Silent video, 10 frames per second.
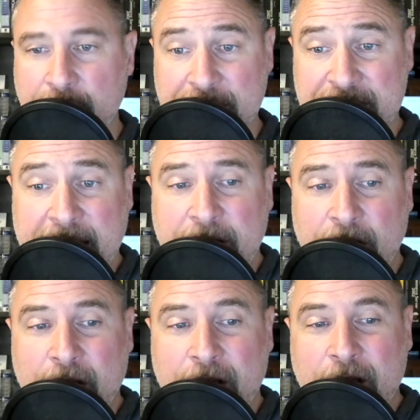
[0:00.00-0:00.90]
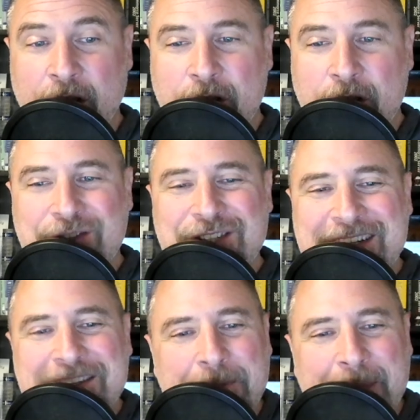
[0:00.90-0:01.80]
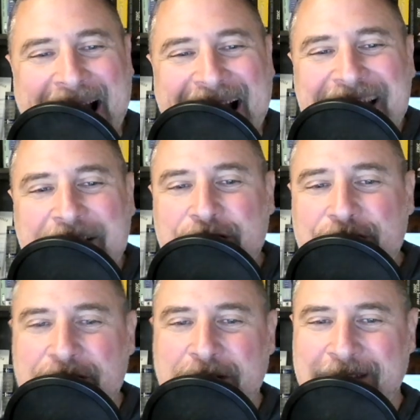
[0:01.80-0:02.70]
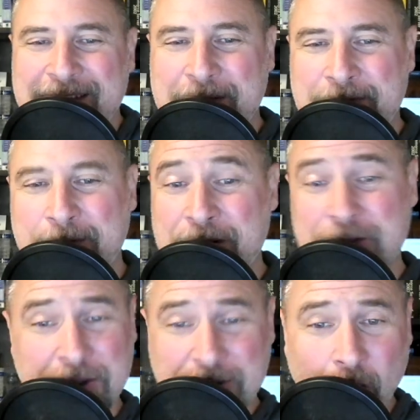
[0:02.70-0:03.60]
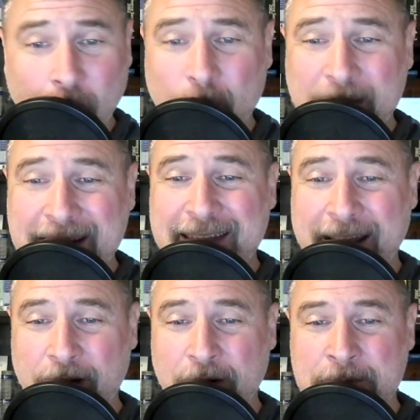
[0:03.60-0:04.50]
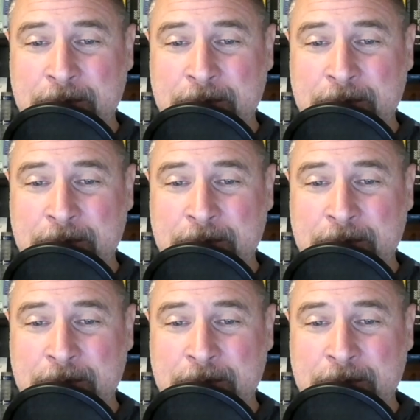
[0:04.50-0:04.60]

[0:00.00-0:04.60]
Instead, you just need to package the information that's already there